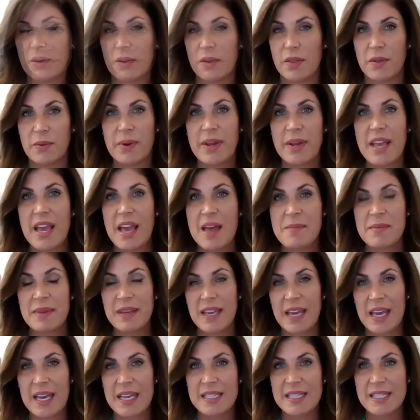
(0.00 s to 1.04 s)
3M
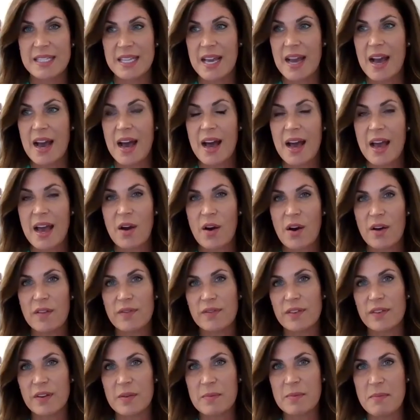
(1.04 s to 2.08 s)
and KCI
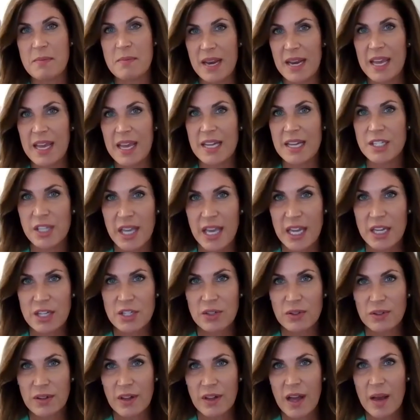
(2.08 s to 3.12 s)
offer many
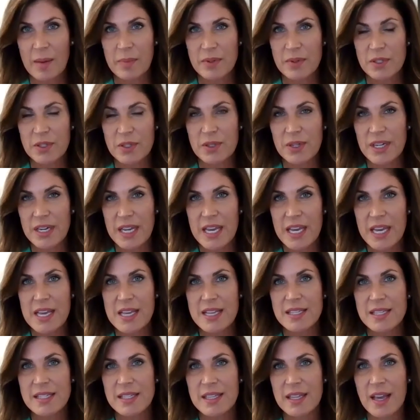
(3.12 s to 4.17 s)
educational
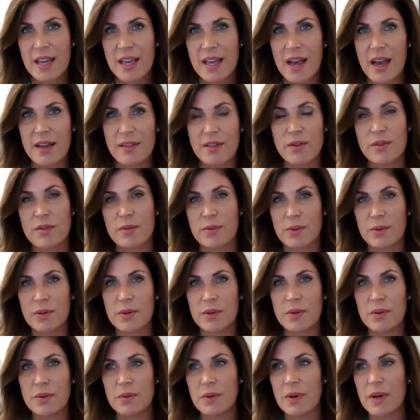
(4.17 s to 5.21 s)
opportunities, either
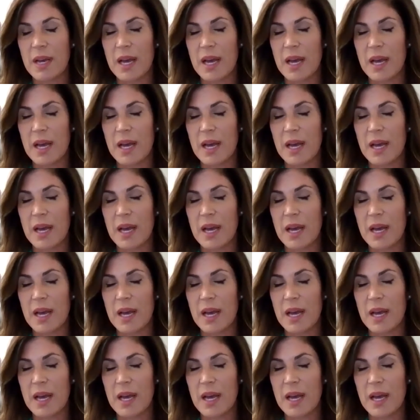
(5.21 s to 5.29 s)
through